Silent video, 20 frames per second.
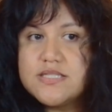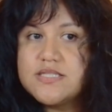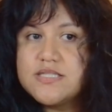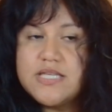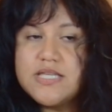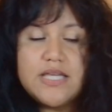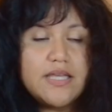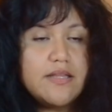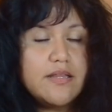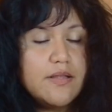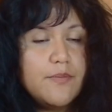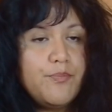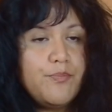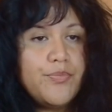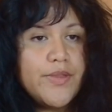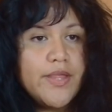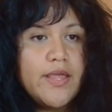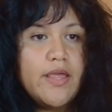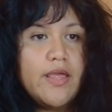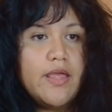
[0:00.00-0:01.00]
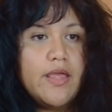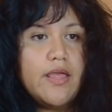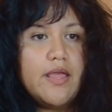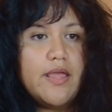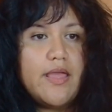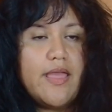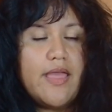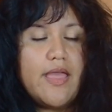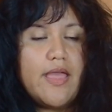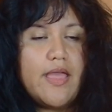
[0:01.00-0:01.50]
scene.
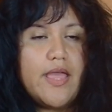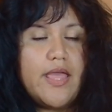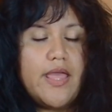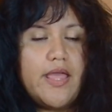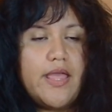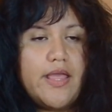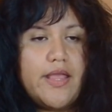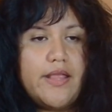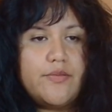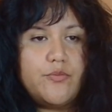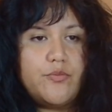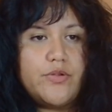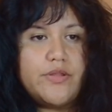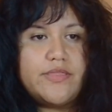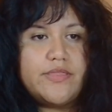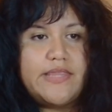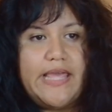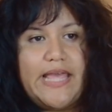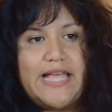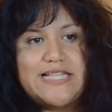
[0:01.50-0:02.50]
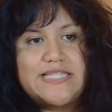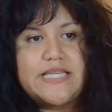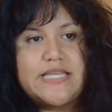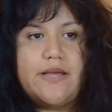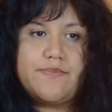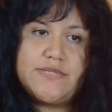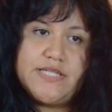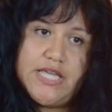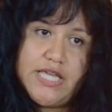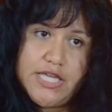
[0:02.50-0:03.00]
And with the
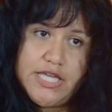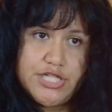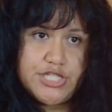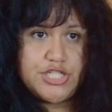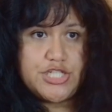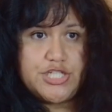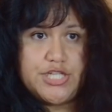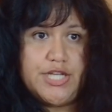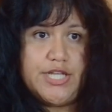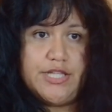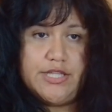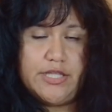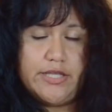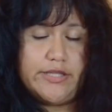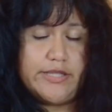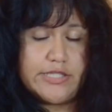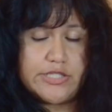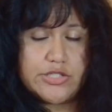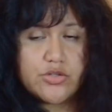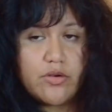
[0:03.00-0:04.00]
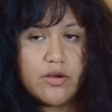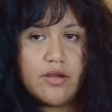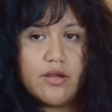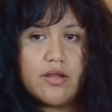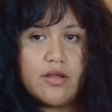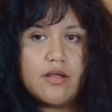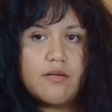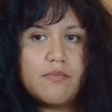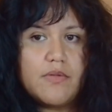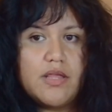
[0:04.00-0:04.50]
adaptation in the
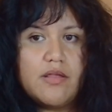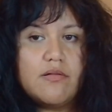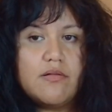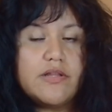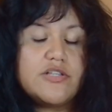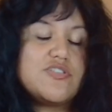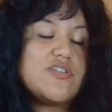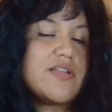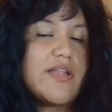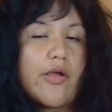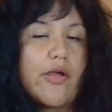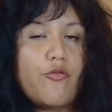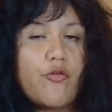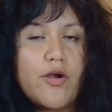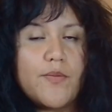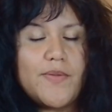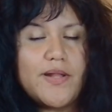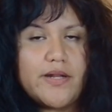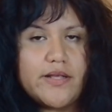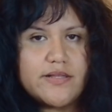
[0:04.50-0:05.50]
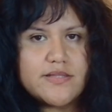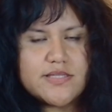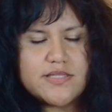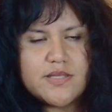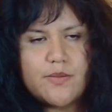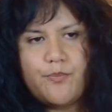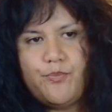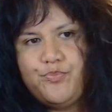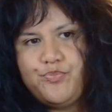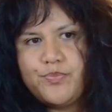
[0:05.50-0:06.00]
script, it only took like 4
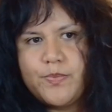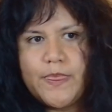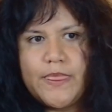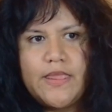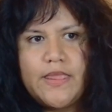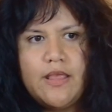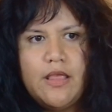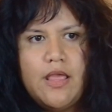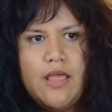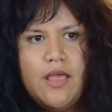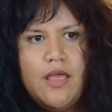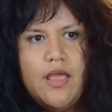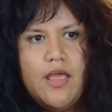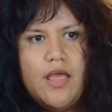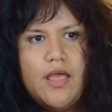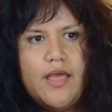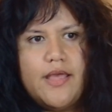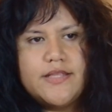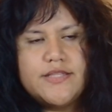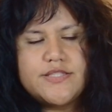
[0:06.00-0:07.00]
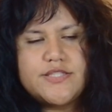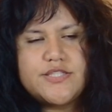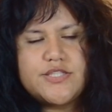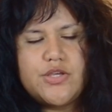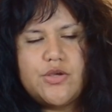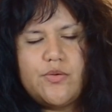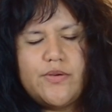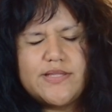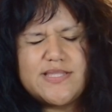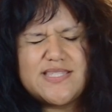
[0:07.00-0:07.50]
minutes. And
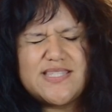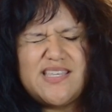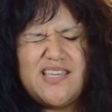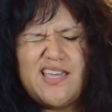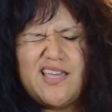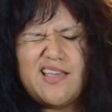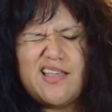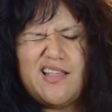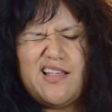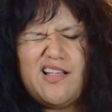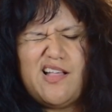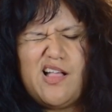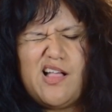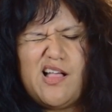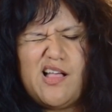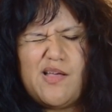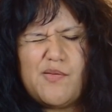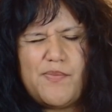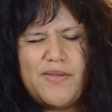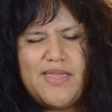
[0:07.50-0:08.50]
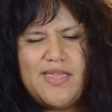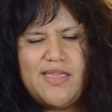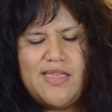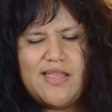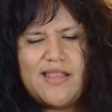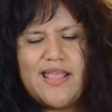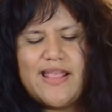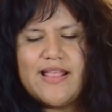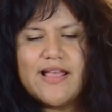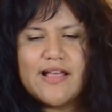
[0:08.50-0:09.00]
so it's like, oh
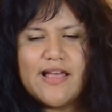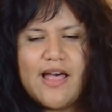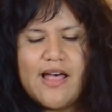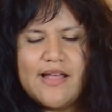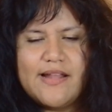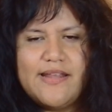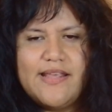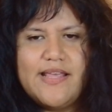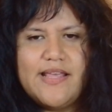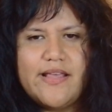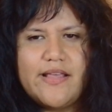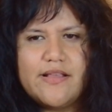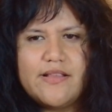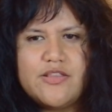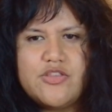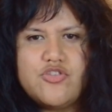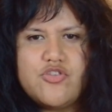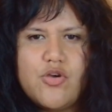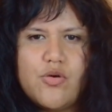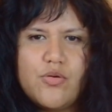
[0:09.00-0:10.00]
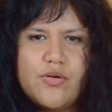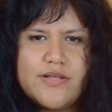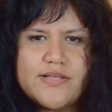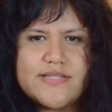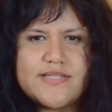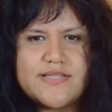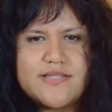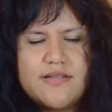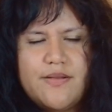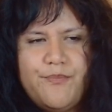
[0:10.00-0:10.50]
man. And Akane
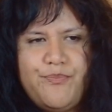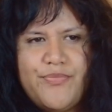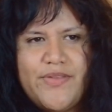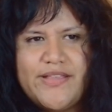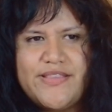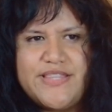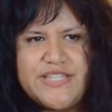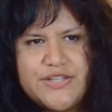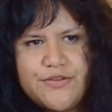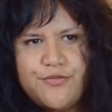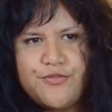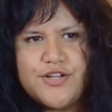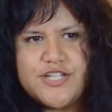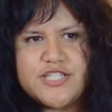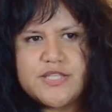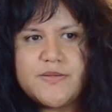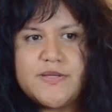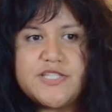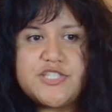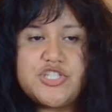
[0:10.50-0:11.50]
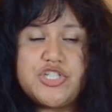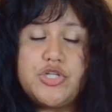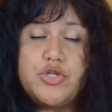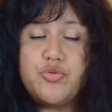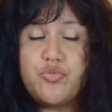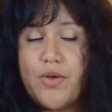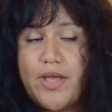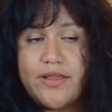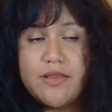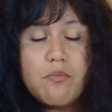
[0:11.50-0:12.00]
noticed a difference because
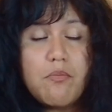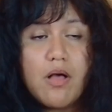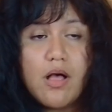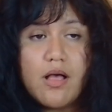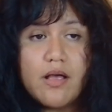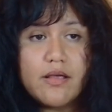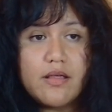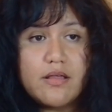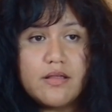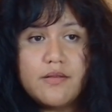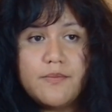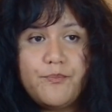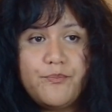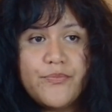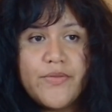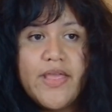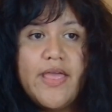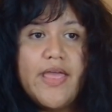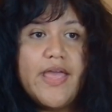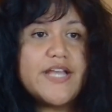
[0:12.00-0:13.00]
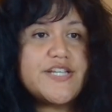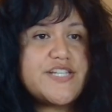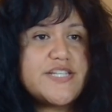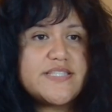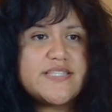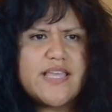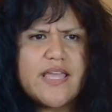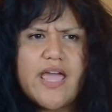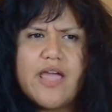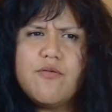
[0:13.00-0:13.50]
she read the manga. And
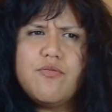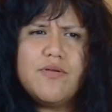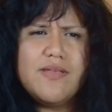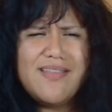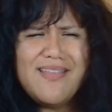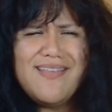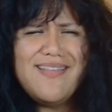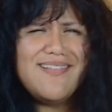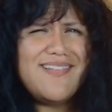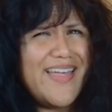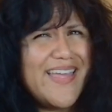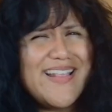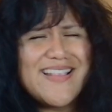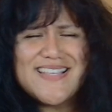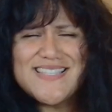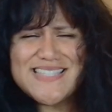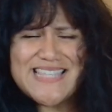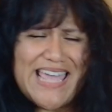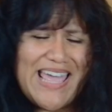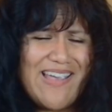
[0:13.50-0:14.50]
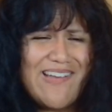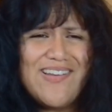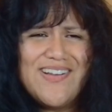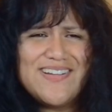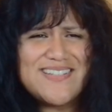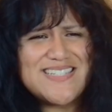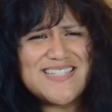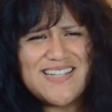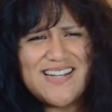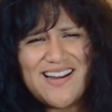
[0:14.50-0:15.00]
she's like, I really like this
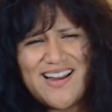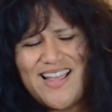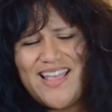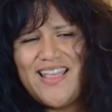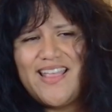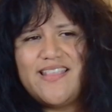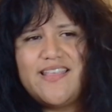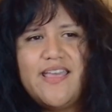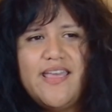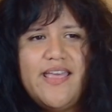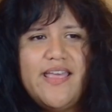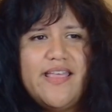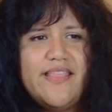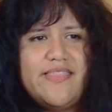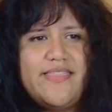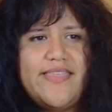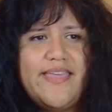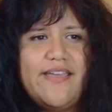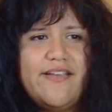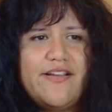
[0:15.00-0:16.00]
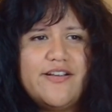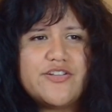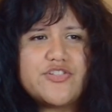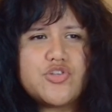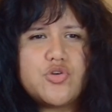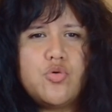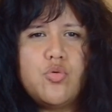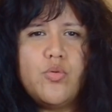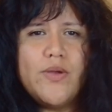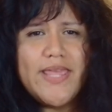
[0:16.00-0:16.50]
character. And they're
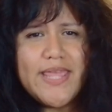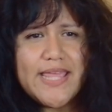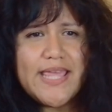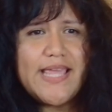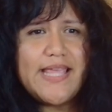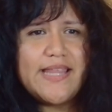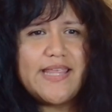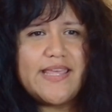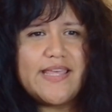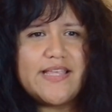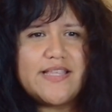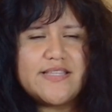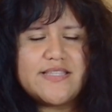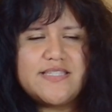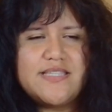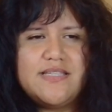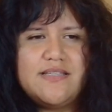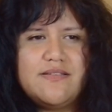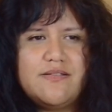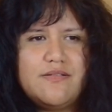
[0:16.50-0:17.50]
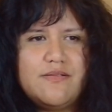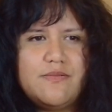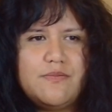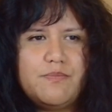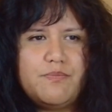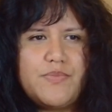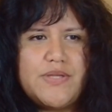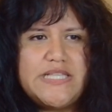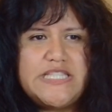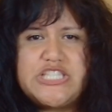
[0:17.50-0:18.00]
tweaking it
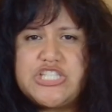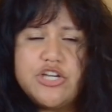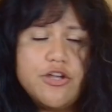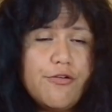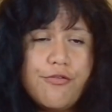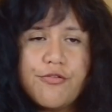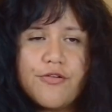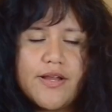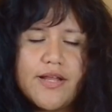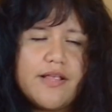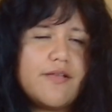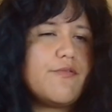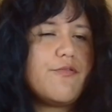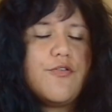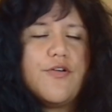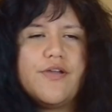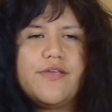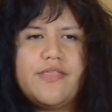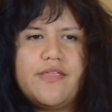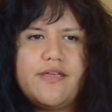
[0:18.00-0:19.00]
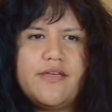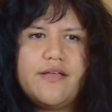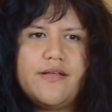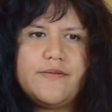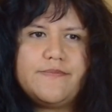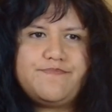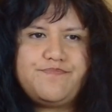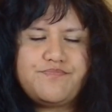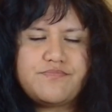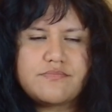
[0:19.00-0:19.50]
to be different for
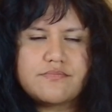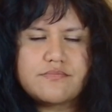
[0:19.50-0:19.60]
the